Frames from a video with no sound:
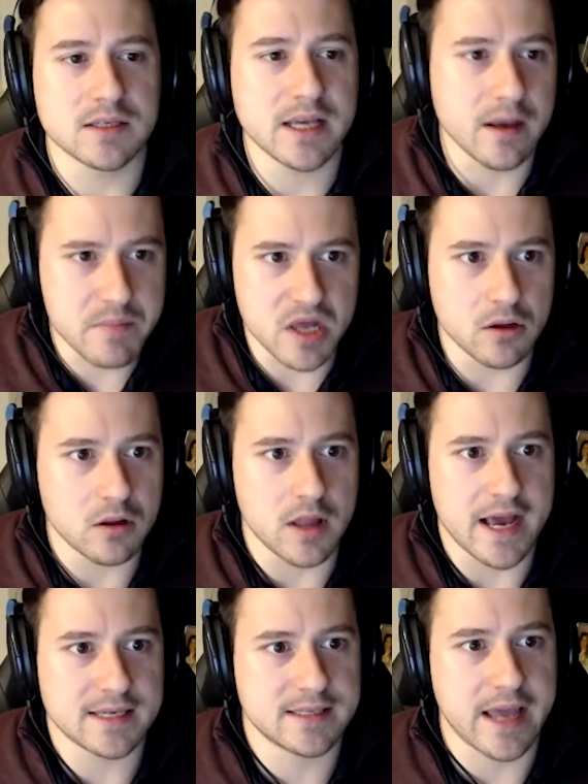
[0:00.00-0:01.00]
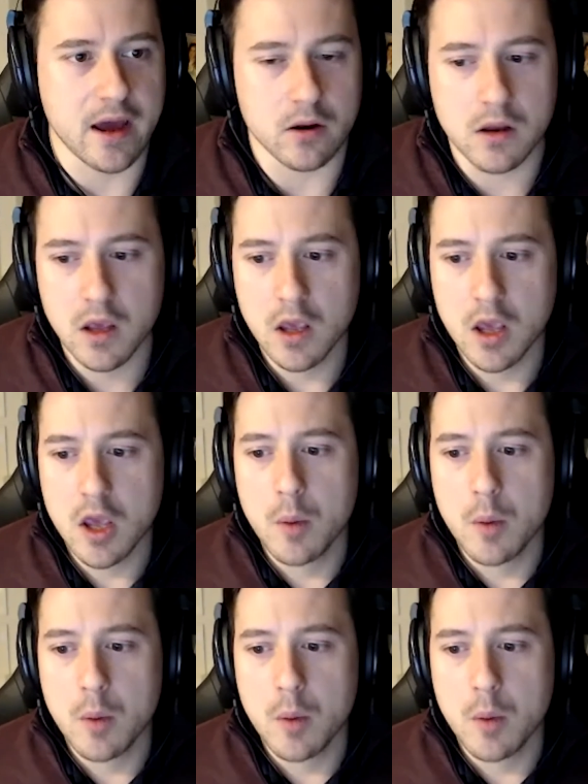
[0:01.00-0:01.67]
It's like a middle class town. Sure.